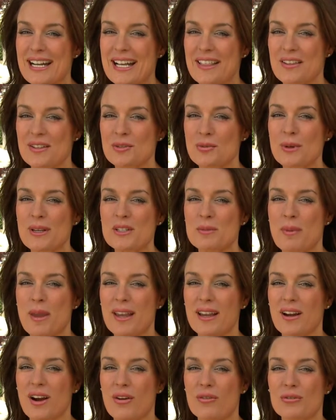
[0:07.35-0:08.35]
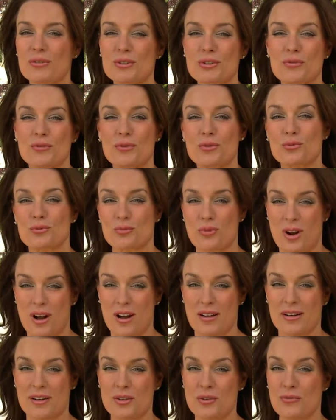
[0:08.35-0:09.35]
This week's makeover is for
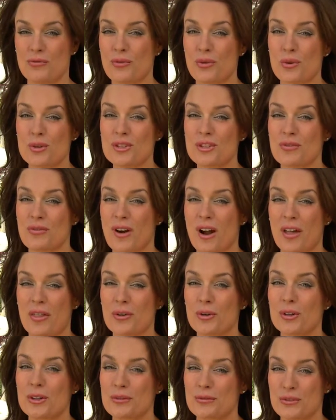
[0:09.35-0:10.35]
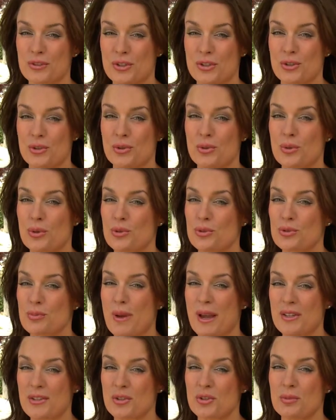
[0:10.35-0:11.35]
Ron, a divorced father of two whose
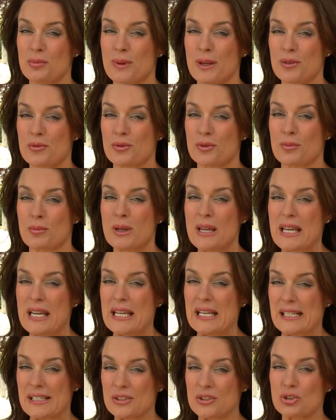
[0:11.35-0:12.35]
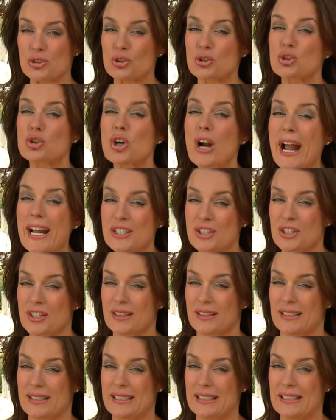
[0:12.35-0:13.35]
master bedroom is
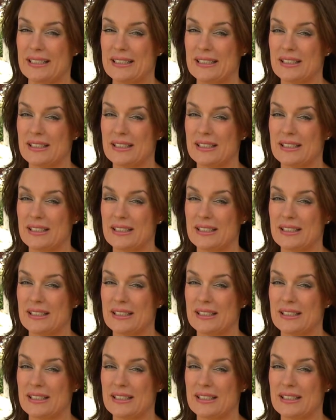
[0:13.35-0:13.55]
tragically